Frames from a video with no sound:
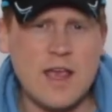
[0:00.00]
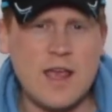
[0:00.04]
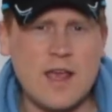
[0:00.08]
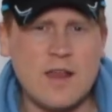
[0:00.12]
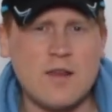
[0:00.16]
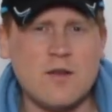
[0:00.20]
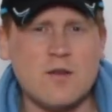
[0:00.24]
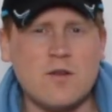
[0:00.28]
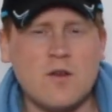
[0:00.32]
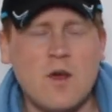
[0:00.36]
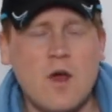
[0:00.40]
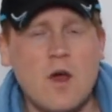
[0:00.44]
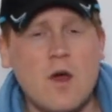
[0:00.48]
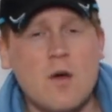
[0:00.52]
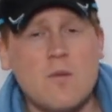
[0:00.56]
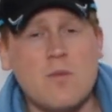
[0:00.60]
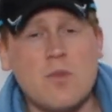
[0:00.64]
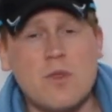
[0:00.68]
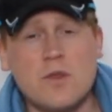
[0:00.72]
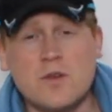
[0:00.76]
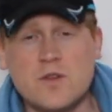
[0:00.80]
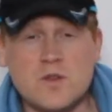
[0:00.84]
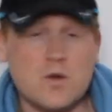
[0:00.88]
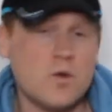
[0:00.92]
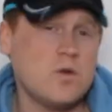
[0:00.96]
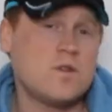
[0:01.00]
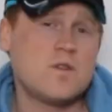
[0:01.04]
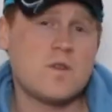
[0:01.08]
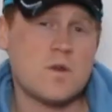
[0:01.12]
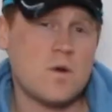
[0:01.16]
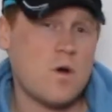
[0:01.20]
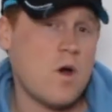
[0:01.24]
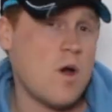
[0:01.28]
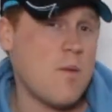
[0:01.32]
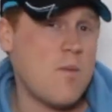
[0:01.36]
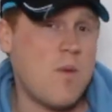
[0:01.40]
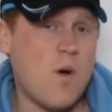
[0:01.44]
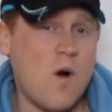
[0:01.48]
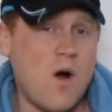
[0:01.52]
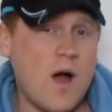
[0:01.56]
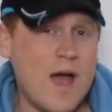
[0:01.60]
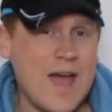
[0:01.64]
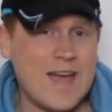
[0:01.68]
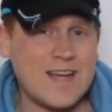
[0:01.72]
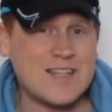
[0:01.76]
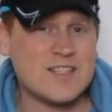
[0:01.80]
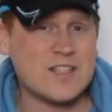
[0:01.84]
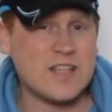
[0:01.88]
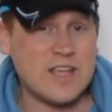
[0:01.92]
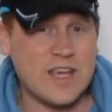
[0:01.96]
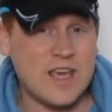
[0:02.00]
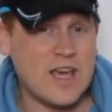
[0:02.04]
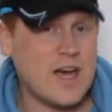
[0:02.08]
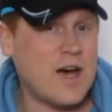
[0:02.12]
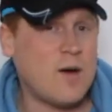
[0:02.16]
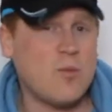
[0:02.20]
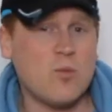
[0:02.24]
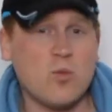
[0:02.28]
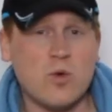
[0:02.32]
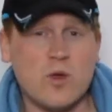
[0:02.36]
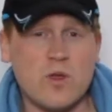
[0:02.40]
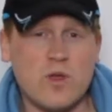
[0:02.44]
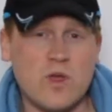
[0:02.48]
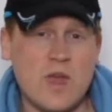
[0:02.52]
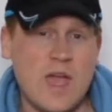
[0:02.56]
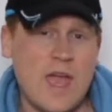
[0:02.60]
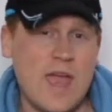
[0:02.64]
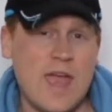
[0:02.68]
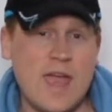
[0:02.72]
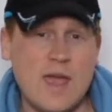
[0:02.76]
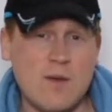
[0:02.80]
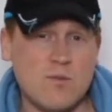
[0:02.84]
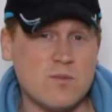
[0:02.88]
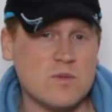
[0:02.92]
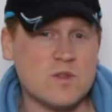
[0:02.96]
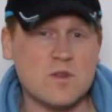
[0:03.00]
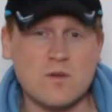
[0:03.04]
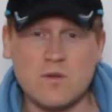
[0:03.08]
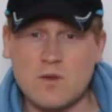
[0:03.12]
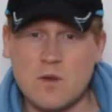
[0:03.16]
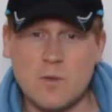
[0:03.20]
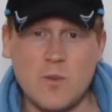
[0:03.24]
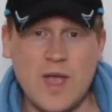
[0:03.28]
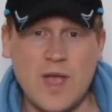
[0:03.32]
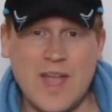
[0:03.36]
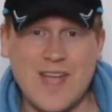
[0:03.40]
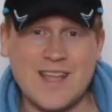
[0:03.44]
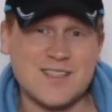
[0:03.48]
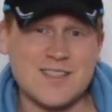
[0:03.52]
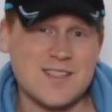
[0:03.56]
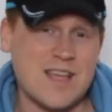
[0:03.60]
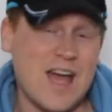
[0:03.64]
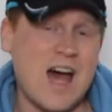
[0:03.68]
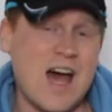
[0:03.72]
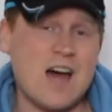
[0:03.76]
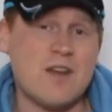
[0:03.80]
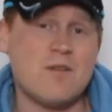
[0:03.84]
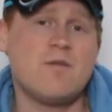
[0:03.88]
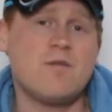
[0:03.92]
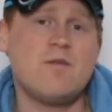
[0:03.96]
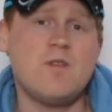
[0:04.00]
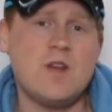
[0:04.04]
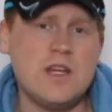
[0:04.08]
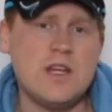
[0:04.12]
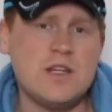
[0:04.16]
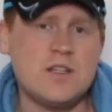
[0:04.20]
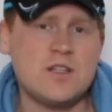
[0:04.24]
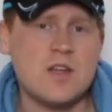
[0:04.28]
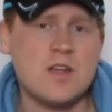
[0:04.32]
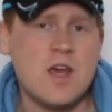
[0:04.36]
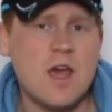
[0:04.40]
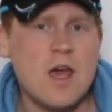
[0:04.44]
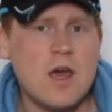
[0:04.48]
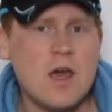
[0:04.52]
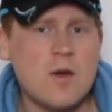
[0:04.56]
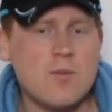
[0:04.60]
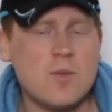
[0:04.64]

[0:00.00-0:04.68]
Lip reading: and the suits that I buy actually come with the hems of the pants unfinished,